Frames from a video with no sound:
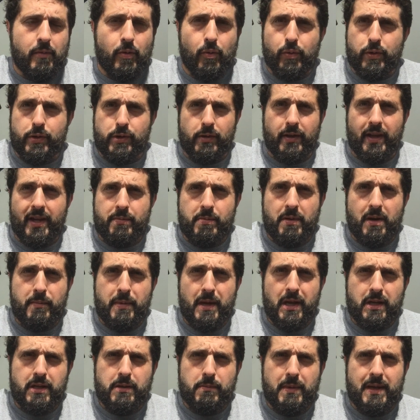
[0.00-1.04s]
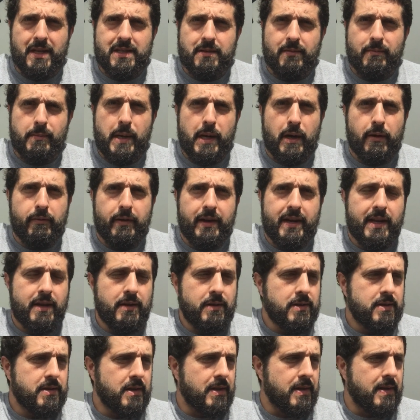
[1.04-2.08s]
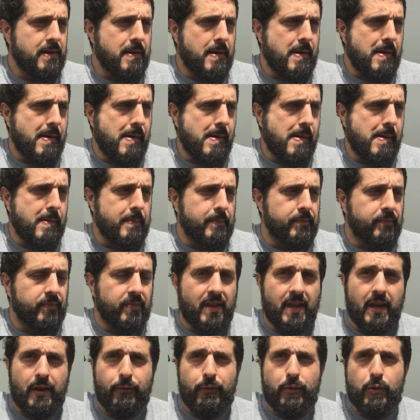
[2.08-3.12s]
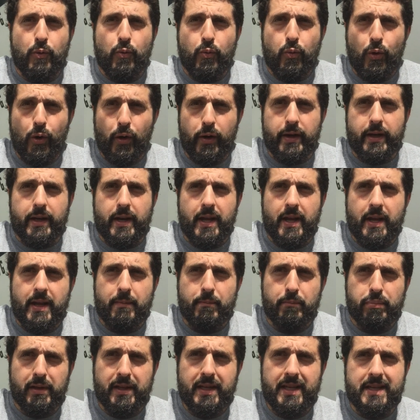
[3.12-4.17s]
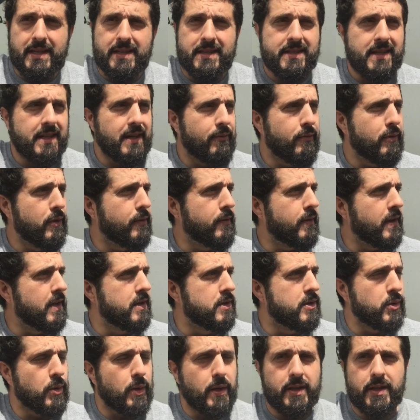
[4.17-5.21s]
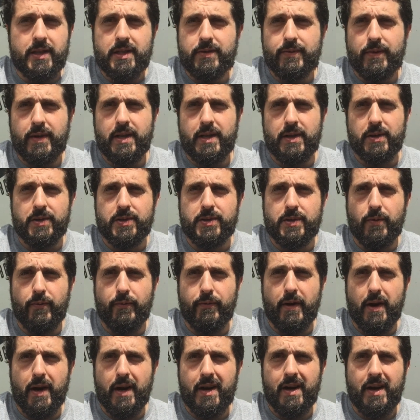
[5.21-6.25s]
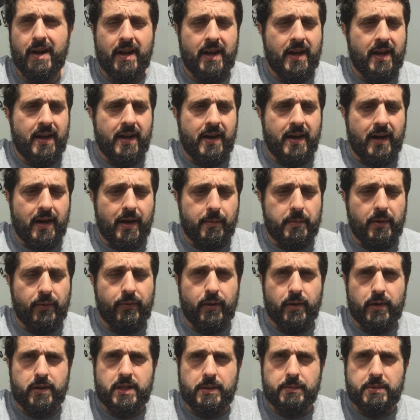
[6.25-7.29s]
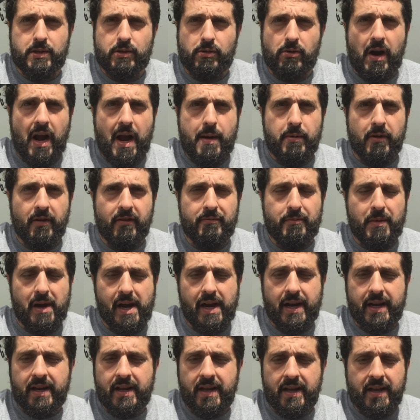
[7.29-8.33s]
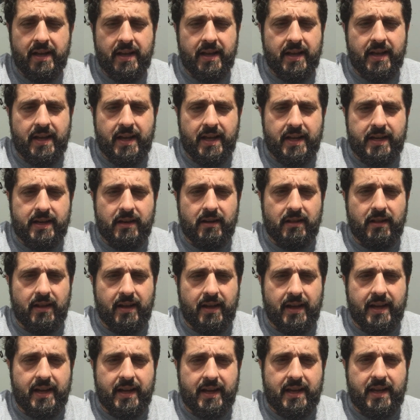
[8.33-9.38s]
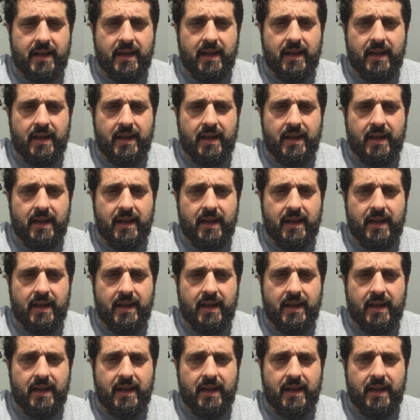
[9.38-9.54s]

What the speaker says: Would you like me to make some better videos? If you would, please, and if you've enjoyed these videos so far, if you're a subscriber of mine and you're